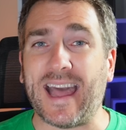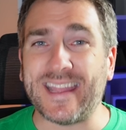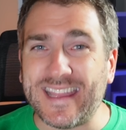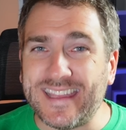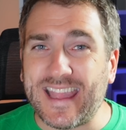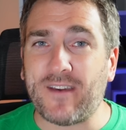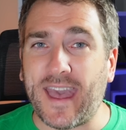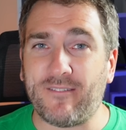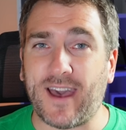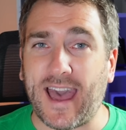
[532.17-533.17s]
and it never
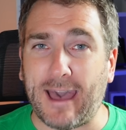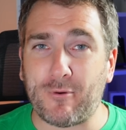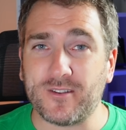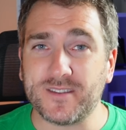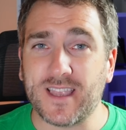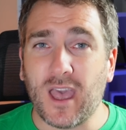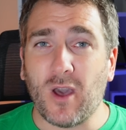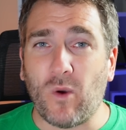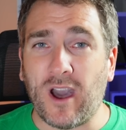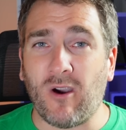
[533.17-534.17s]
ever happened.
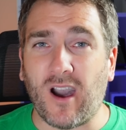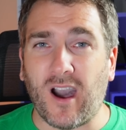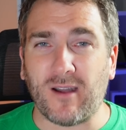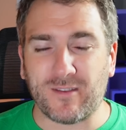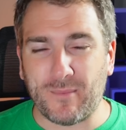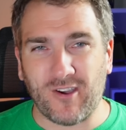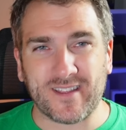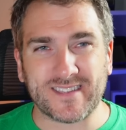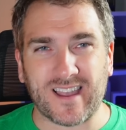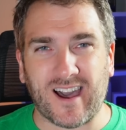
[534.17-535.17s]
Well, to be
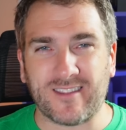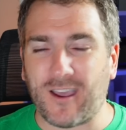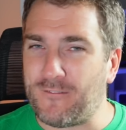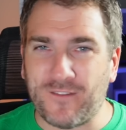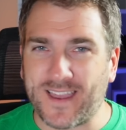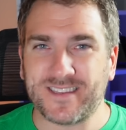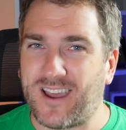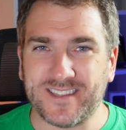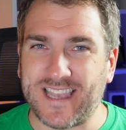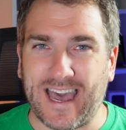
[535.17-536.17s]
honest, I don't think it's
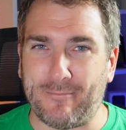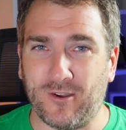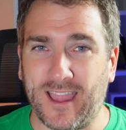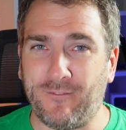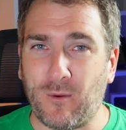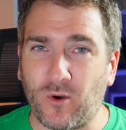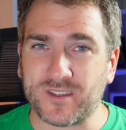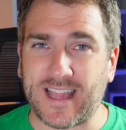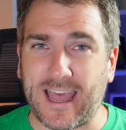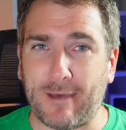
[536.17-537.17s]
going to happen. If it was
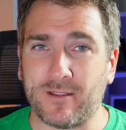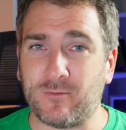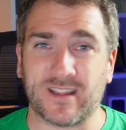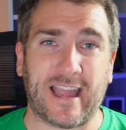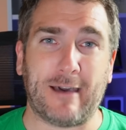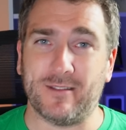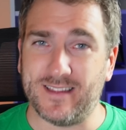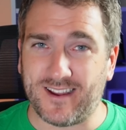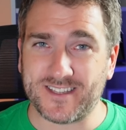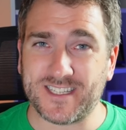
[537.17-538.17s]
going to happen, it was going to happen
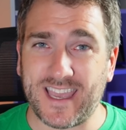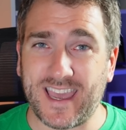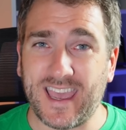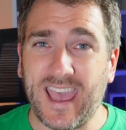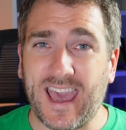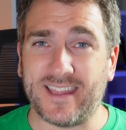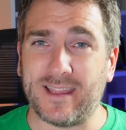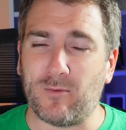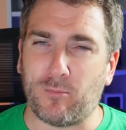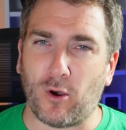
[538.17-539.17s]
last year, and then
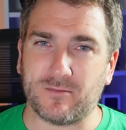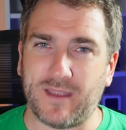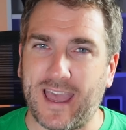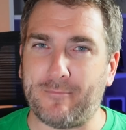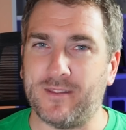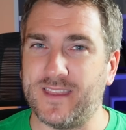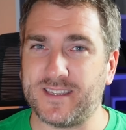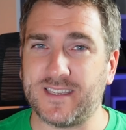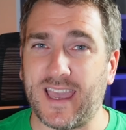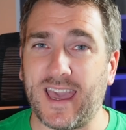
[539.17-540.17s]
it would possibly happen
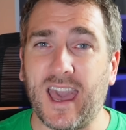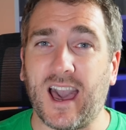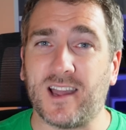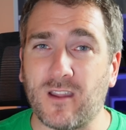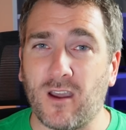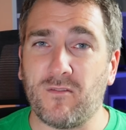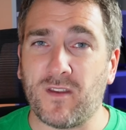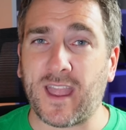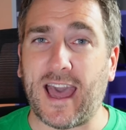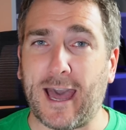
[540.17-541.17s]
this year. I don't
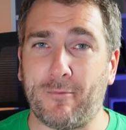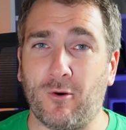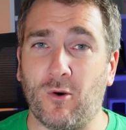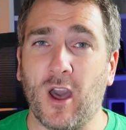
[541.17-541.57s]
think Apple